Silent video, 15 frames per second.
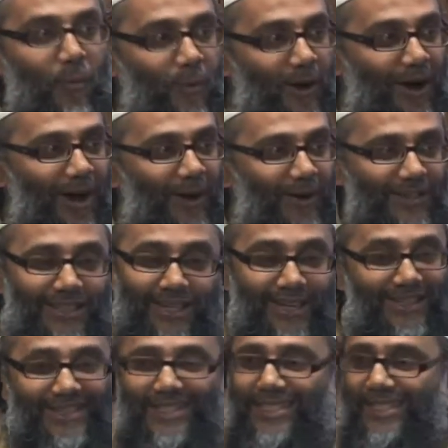Whoa!
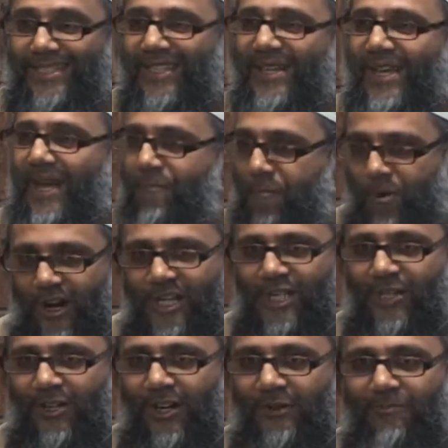Yeah, this is
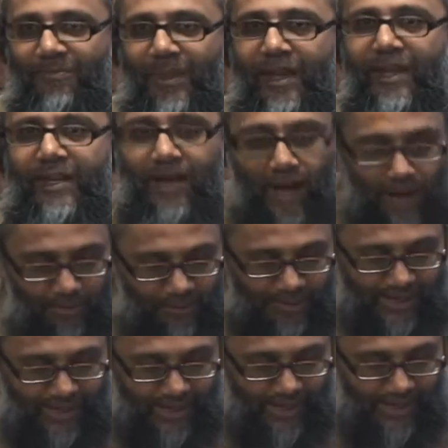pressure on. You know, I'm looking